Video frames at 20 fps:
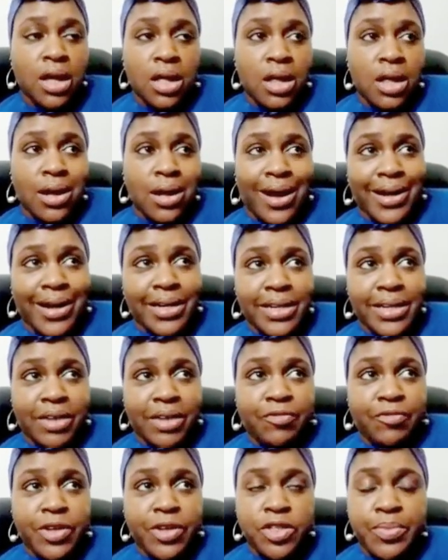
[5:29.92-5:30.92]
I can
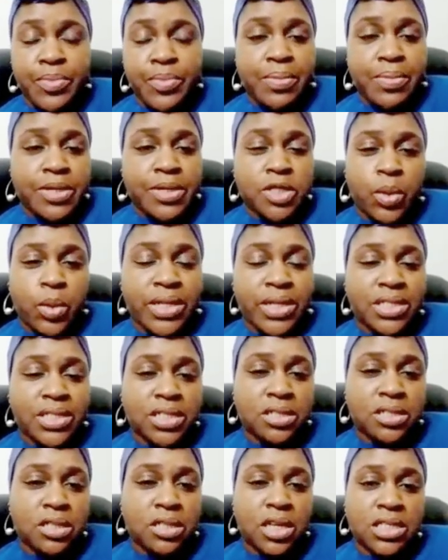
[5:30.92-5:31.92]
average maybe 20,
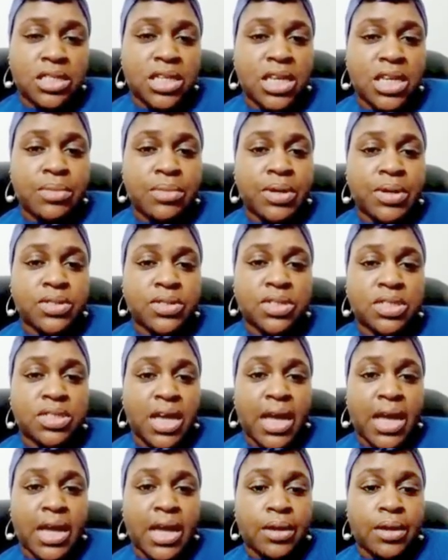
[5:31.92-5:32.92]
30 emails a
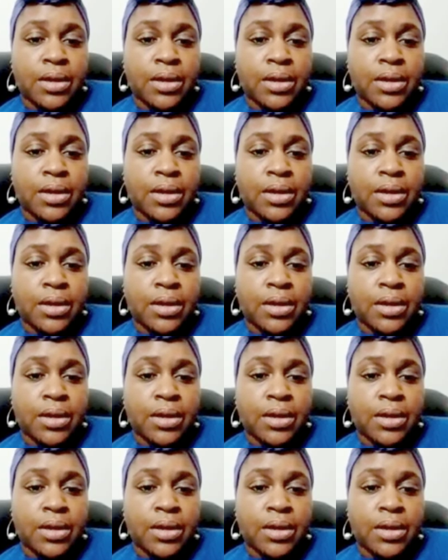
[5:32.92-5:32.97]
day.